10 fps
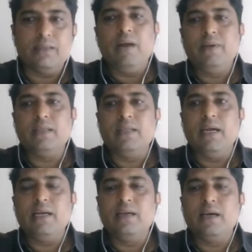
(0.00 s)
After
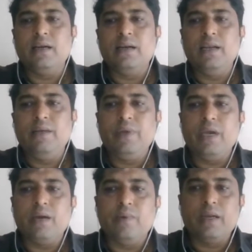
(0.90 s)
that, currently we
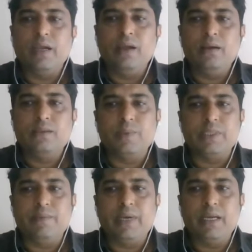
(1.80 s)
are working
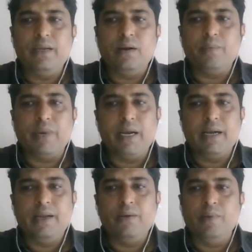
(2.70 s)
specifically on
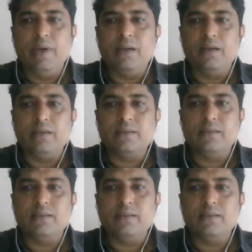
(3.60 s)
predictive maintenance,